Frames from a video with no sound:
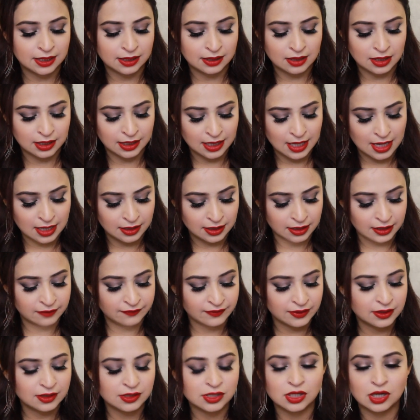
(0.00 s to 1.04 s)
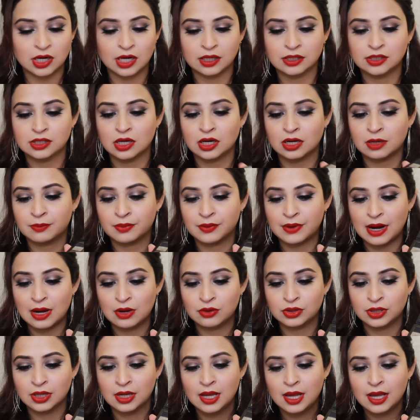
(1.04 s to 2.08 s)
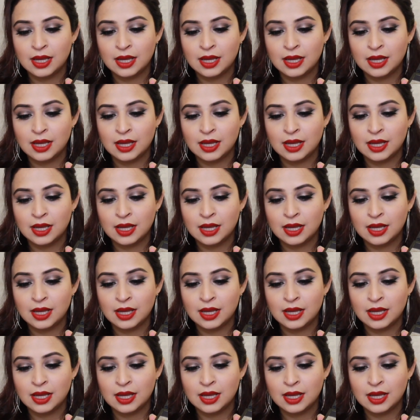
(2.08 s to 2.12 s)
and again, even the dark brown.